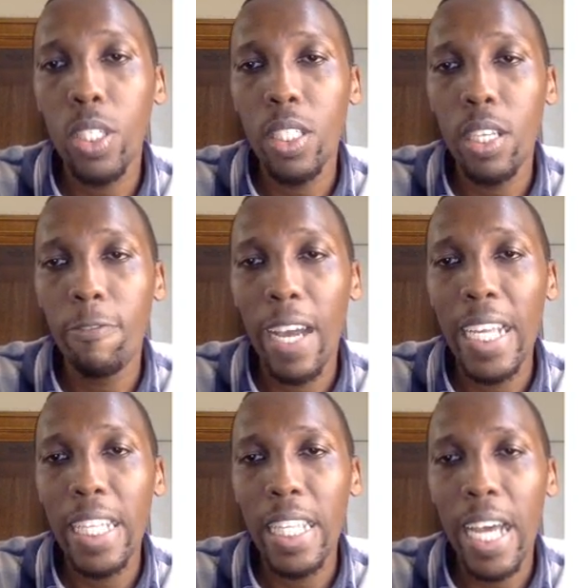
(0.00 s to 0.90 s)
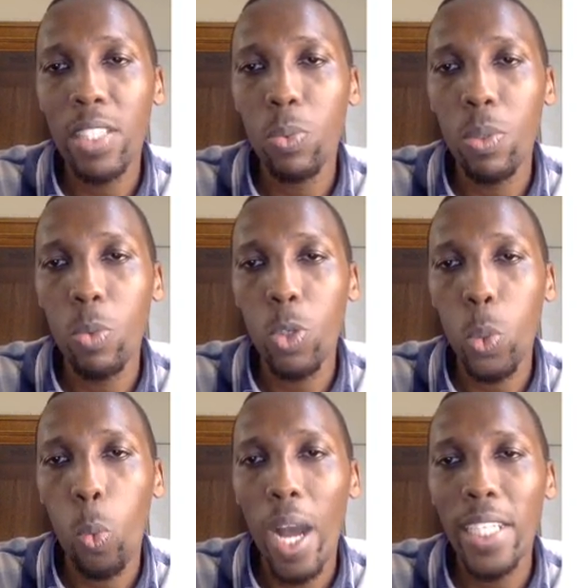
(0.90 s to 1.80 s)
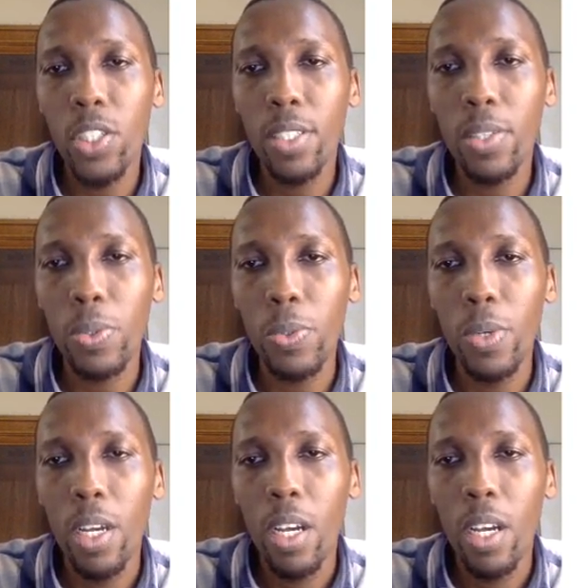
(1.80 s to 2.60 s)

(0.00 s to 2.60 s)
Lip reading: define that we would want to